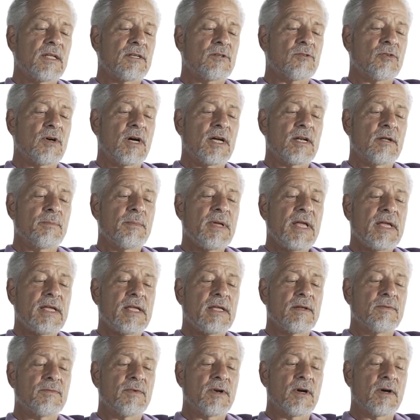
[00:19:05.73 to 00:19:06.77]
Try to make
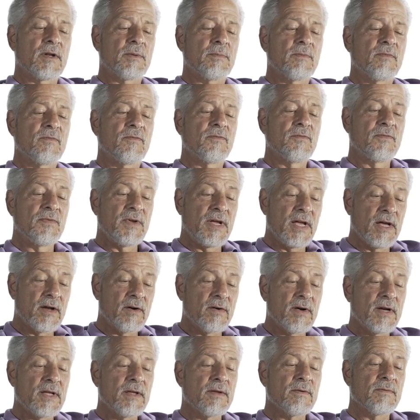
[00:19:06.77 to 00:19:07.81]
it very,
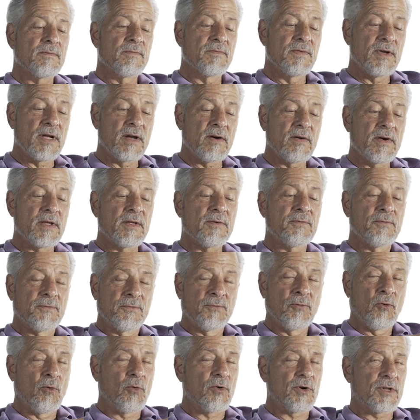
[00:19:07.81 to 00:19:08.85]
very, very
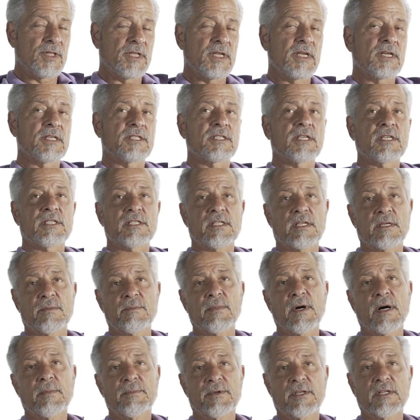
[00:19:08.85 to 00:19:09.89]
for the existing
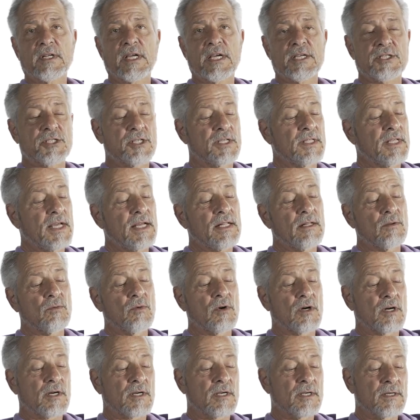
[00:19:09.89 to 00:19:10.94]
population. That'll
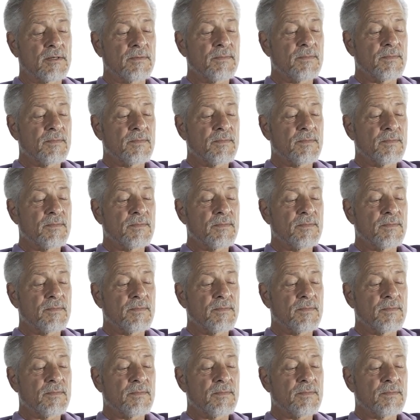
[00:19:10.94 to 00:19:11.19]
work.